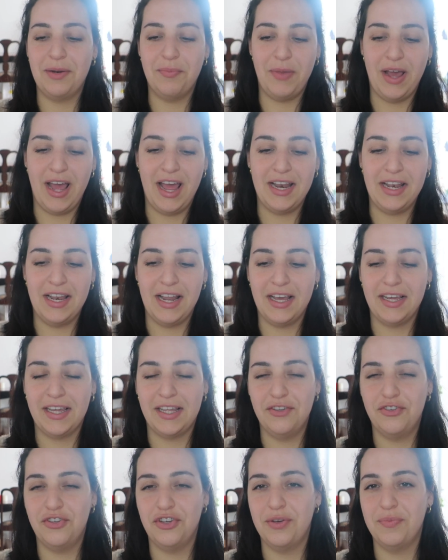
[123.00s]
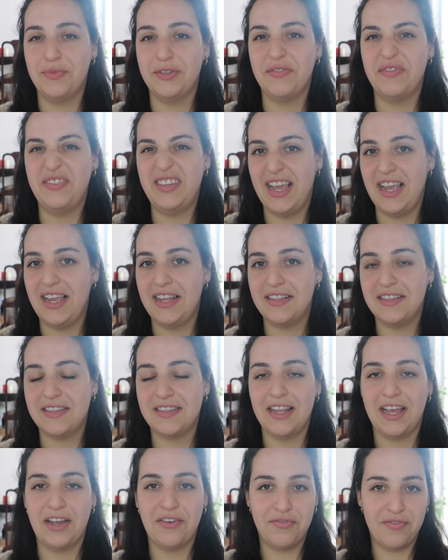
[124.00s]
in bad luck in terms of dates
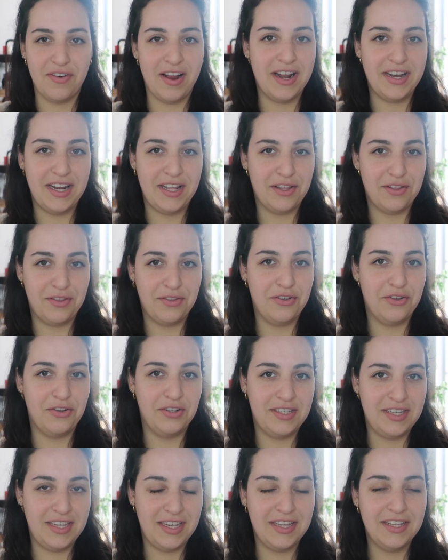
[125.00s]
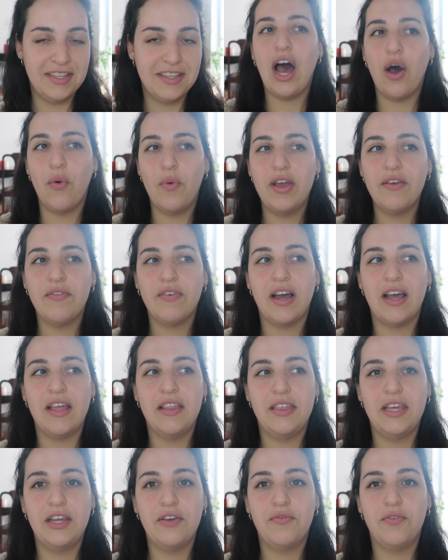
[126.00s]
like Friday the 13th. However, I
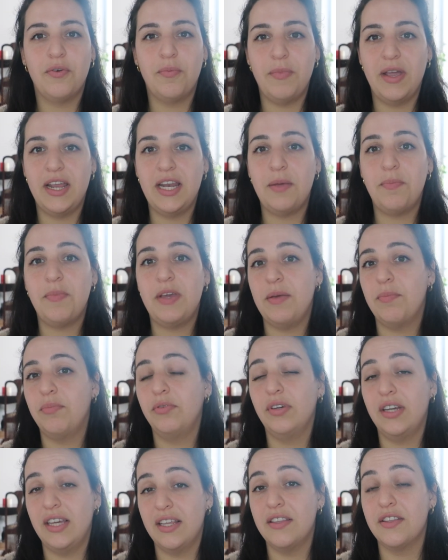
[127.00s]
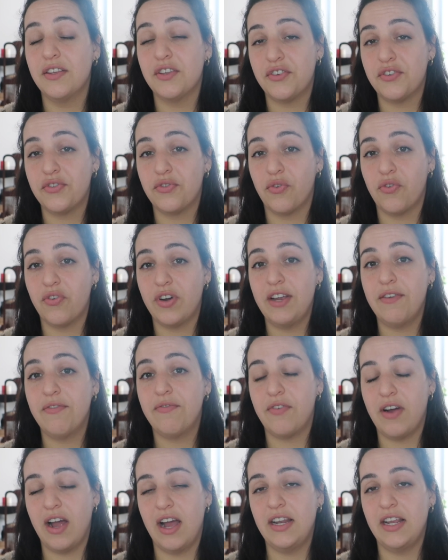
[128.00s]
think for many people in the story,
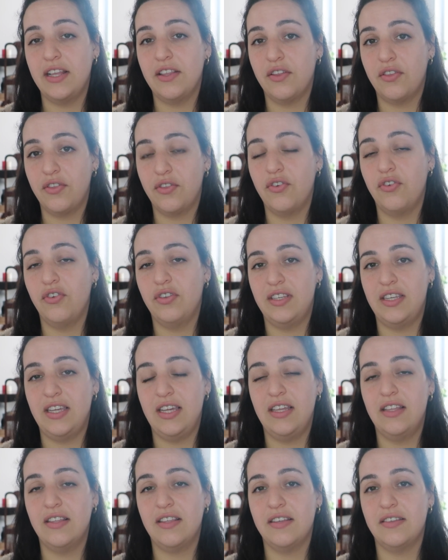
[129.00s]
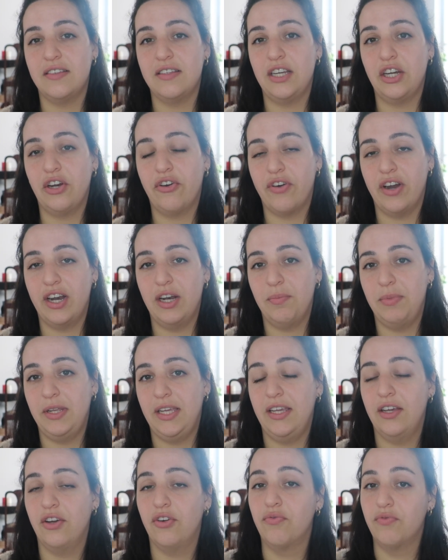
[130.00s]
Friday the 13th is an incredibly
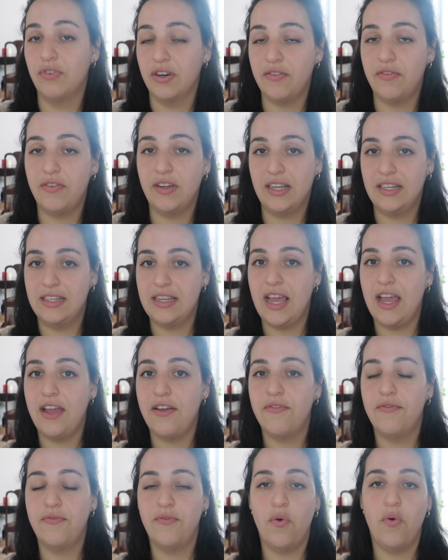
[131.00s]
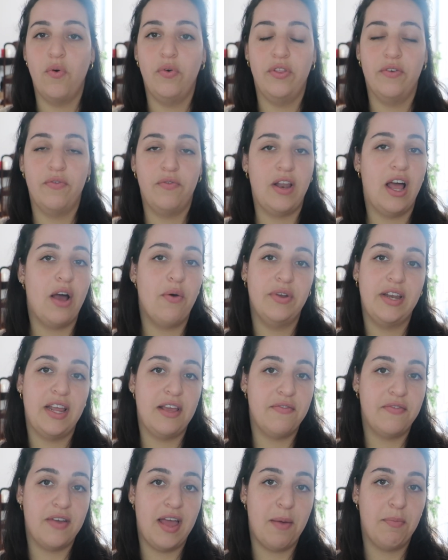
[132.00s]
horrific day for the Flowerday
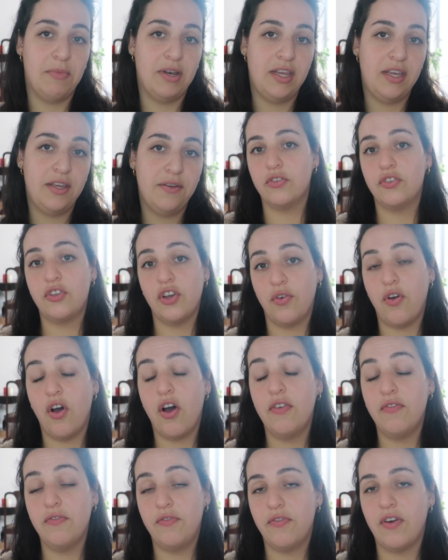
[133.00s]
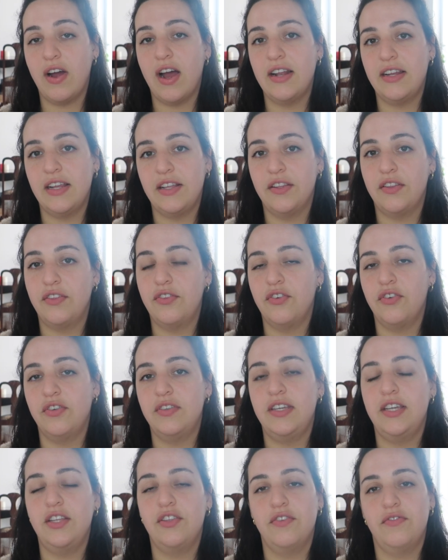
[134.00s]
family. So on Friday the
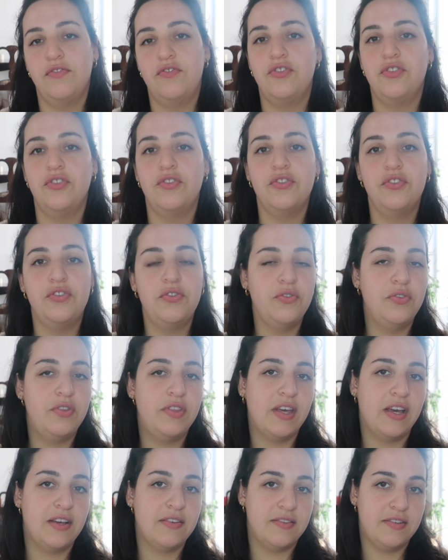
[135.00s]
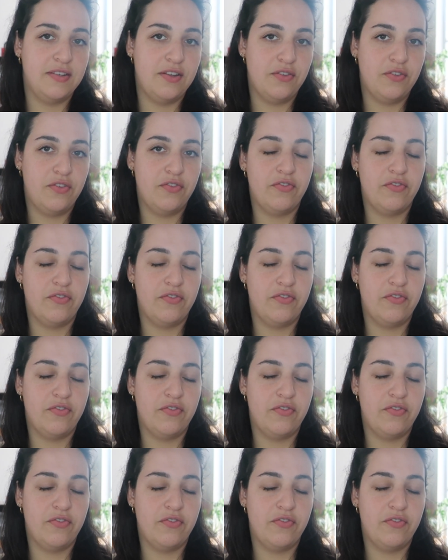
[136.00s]
13th of June 2003,